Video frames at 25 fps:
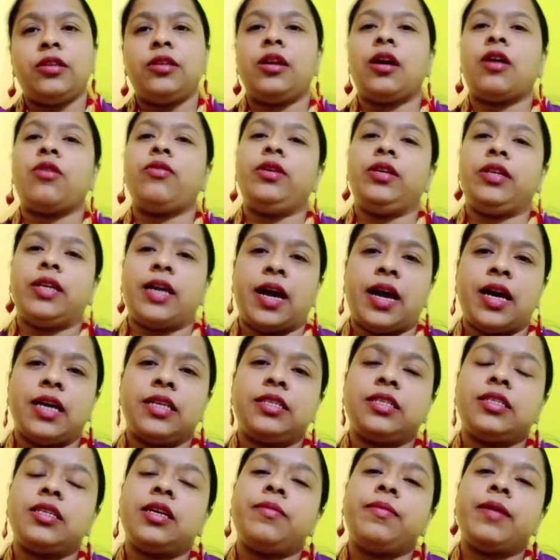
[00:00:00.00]
Now it
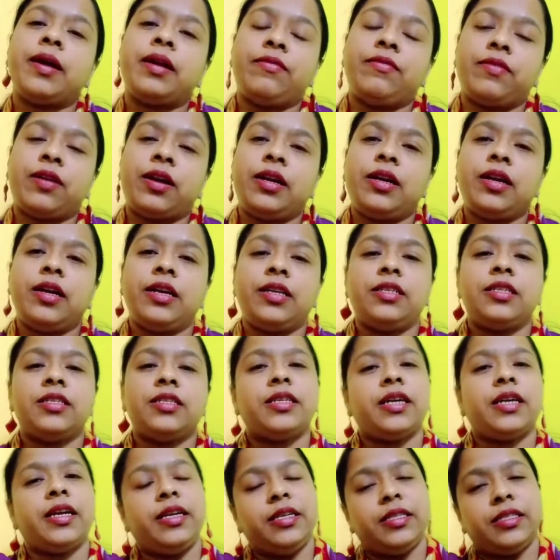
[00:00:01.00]
has some advantages
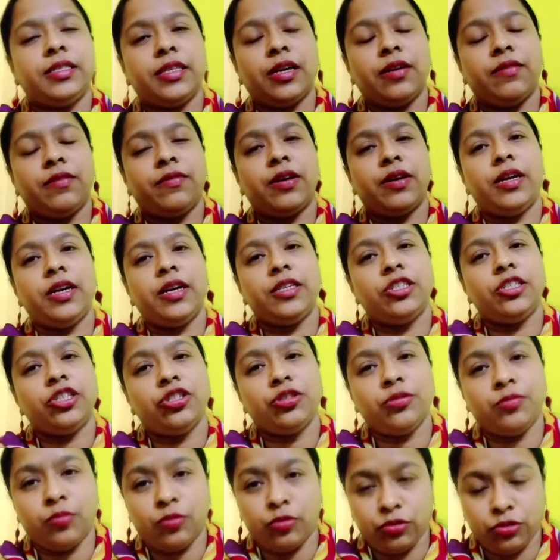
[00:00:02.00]
and
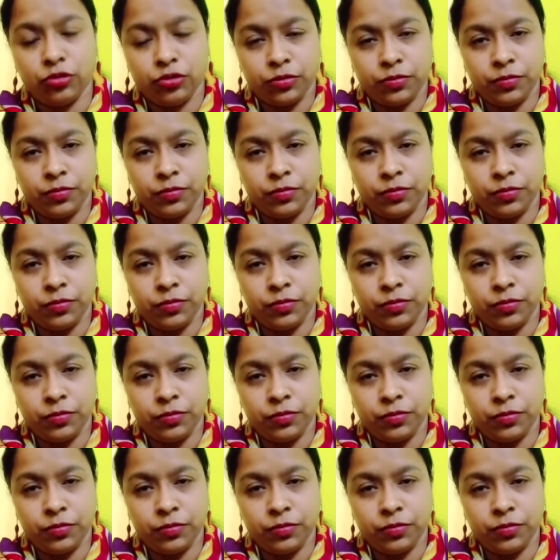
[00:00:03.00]
disadvantages both.